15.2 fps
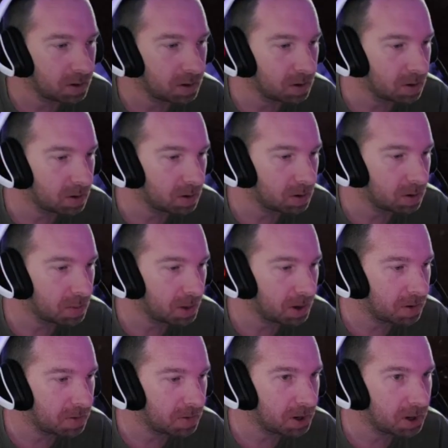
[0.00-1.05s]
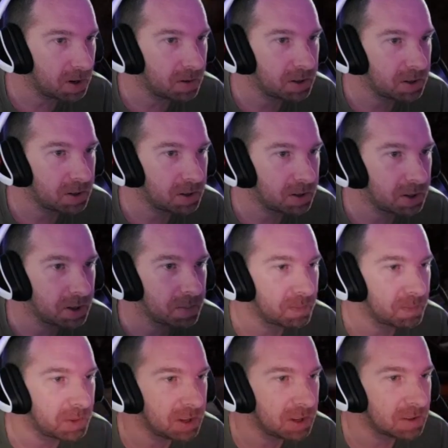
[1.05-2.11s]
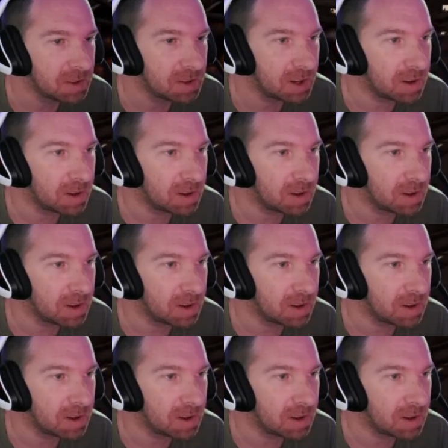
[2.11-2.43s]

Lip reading: am I on fire? Yep, he set it all on